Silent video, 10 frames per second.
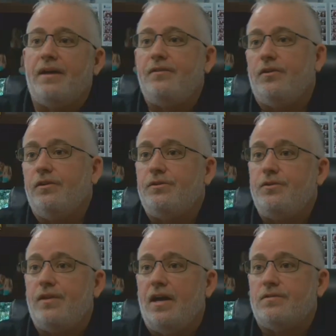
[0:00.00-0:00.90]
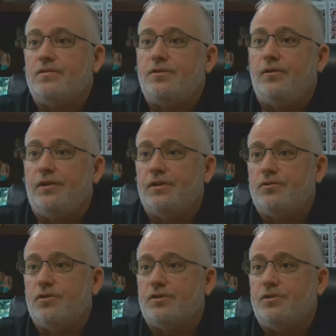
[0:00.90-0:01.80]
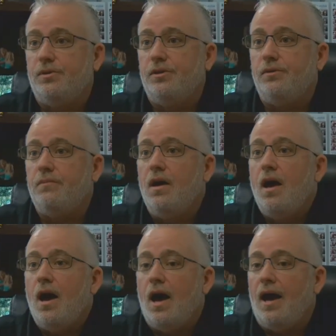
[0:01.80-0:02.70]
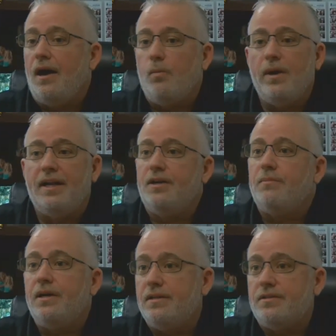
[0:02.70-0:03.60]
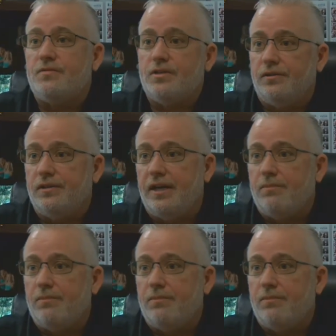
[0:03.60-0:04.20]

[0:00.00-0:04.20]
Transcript: Back in the early 2000s, during the construction boom, uh, we had an abundance of skilled